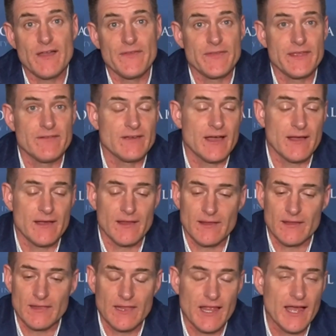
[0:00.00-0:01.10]
right. There are
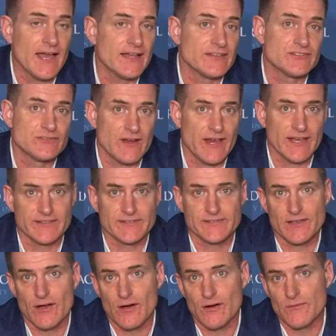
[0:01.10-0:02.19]
large
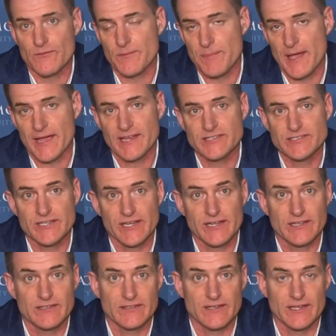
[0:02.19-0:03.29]
tracts of the
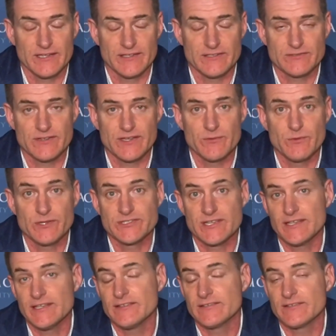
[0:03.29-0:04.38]
packaging industry, which
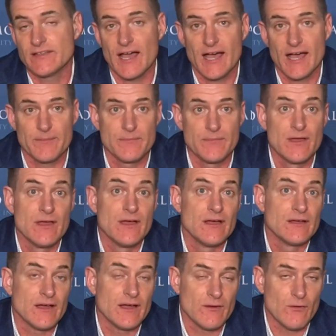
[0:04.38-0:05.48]
is
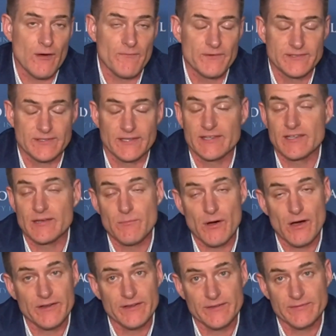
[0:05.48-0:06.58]
obviously
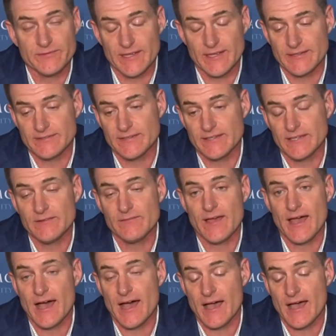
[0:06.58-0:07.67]
commodity sensitive
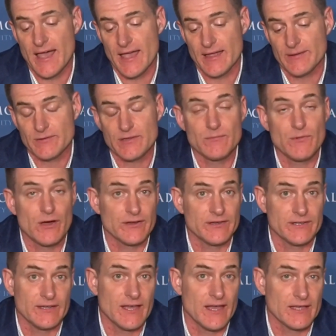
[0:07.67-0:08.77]
and
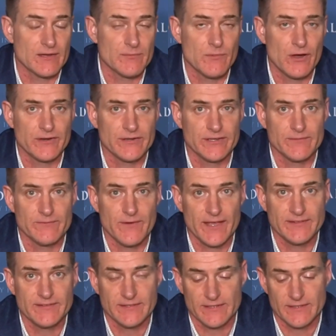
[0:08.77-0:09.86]
commodity
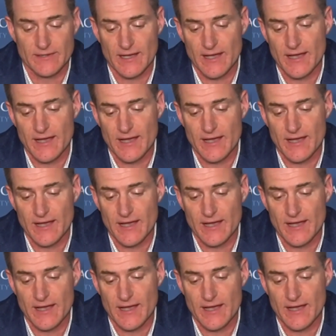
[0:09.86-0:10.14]
facing.